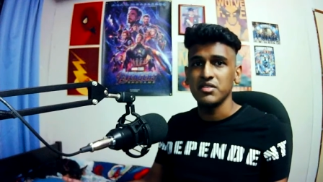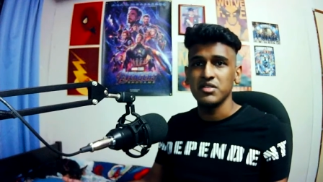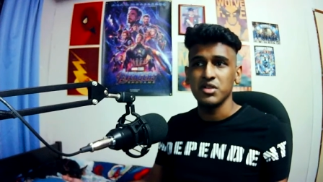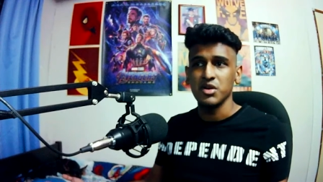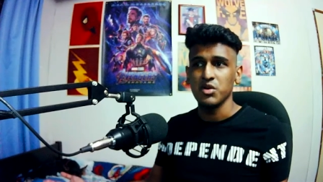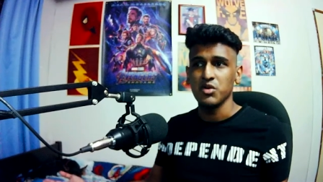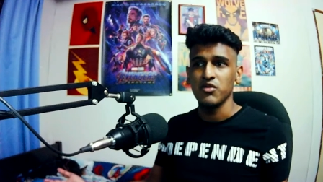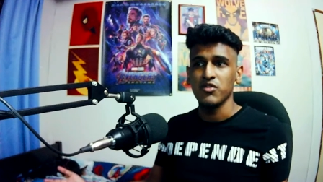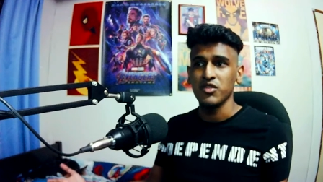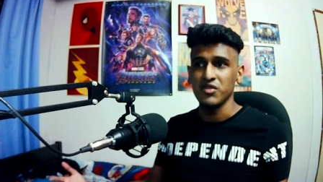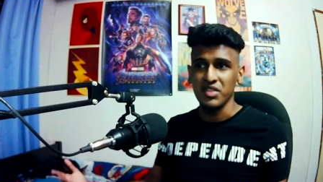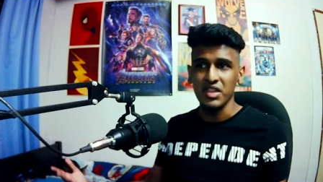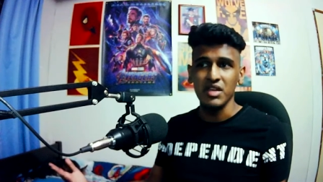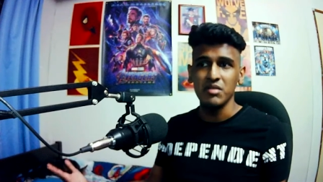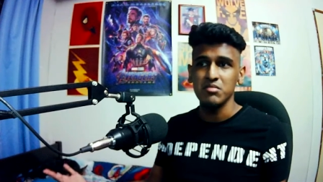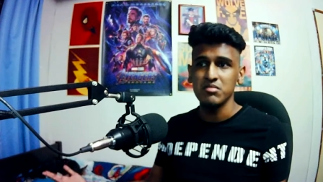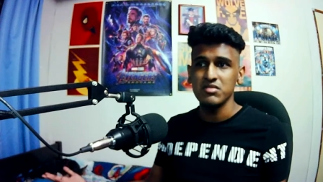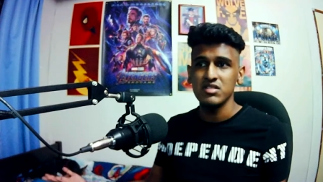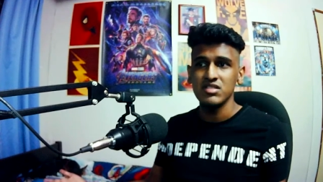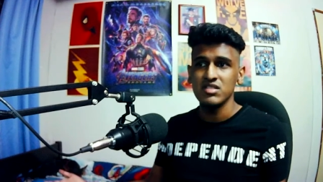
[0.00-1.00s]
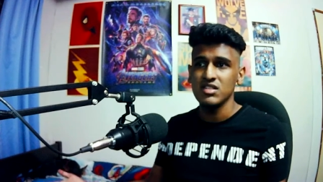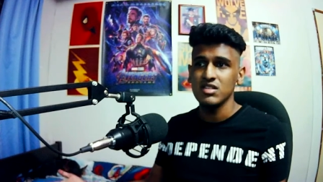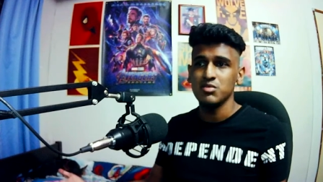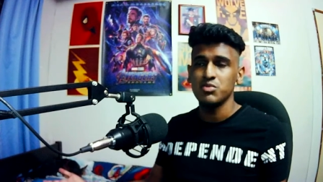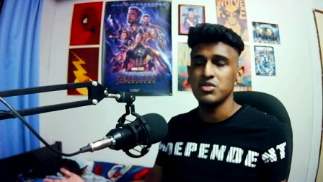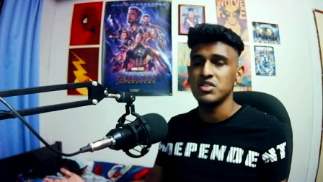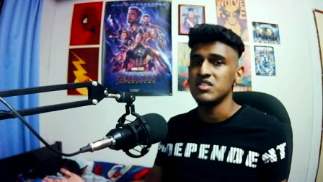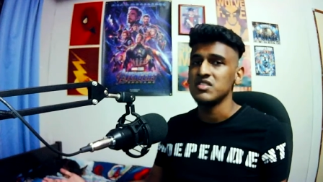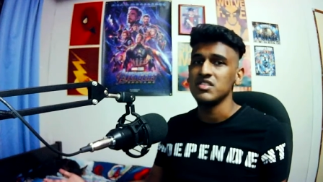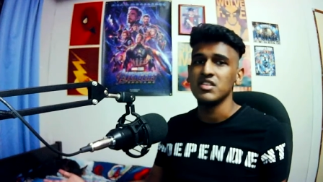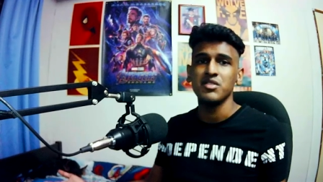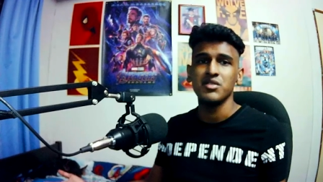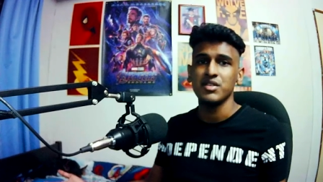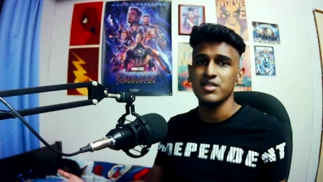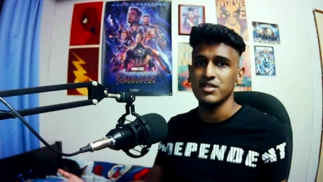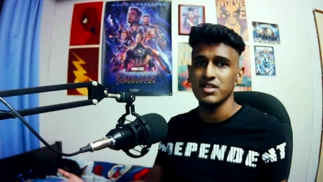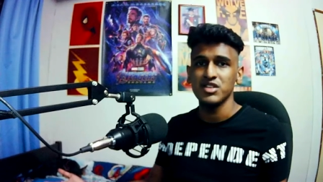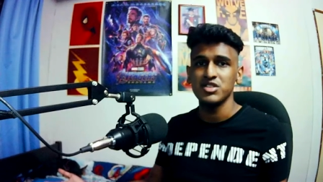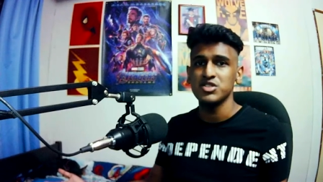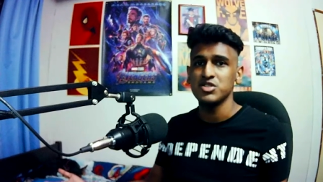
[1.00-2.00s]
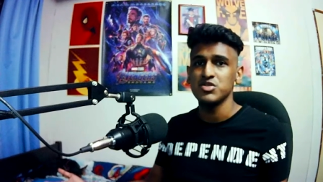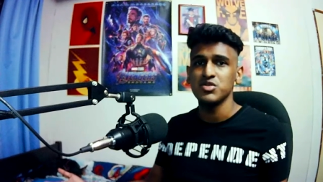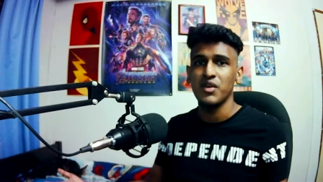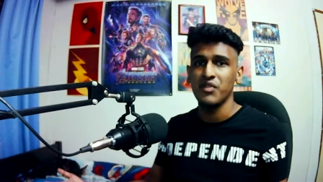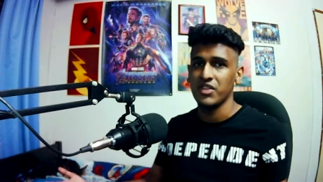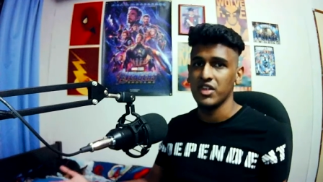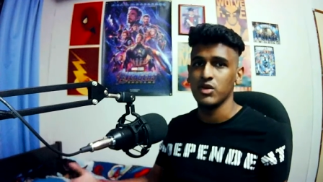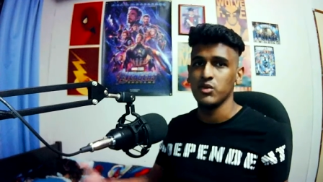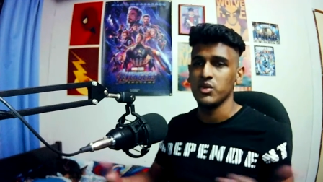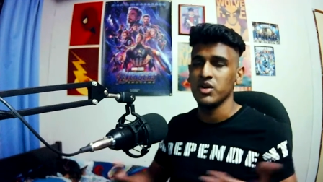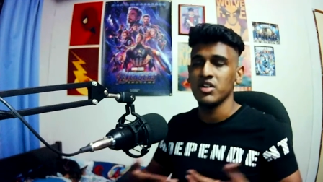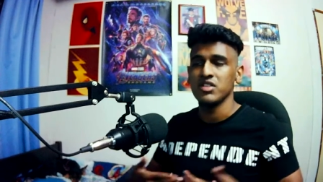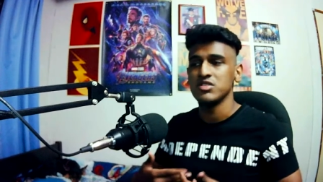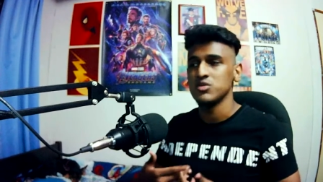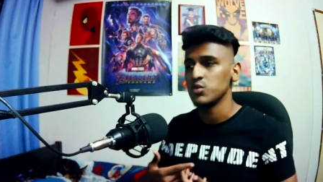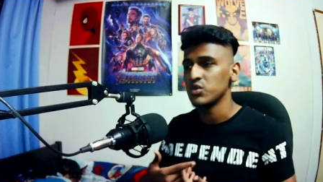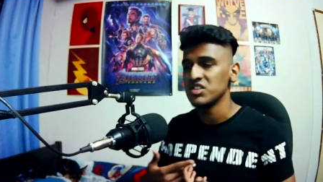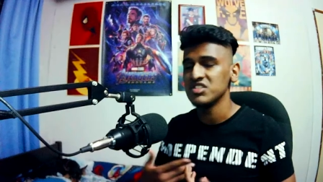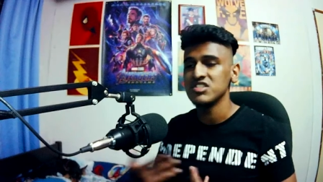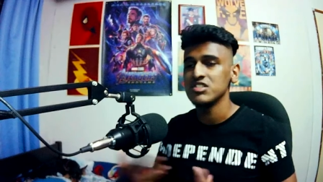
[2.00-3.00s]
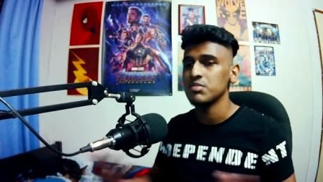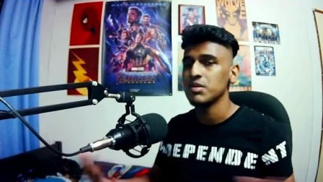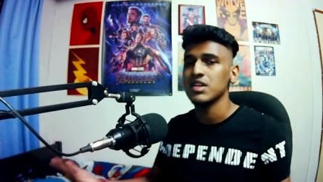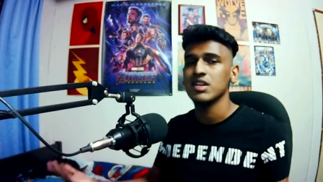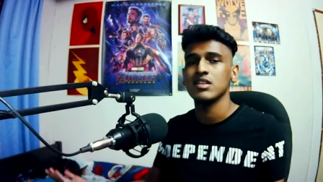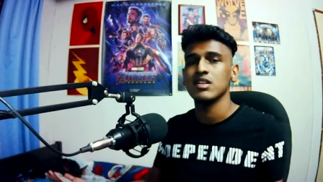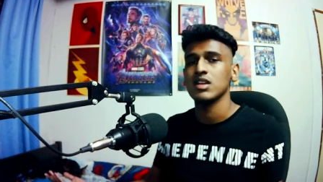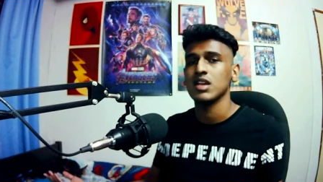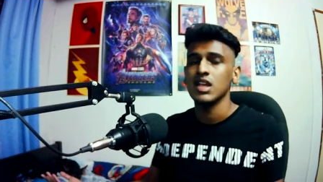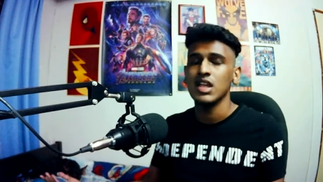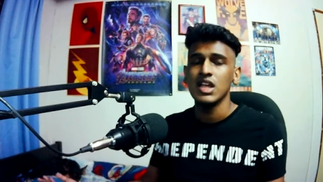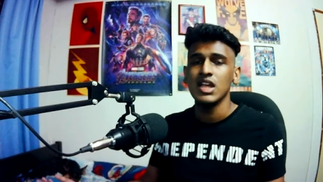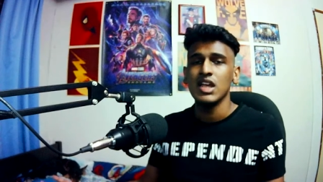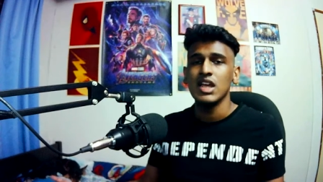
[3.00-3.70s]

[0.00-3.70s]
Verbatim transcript: So for them, this is a pretty serious issue, and then we're, we're just making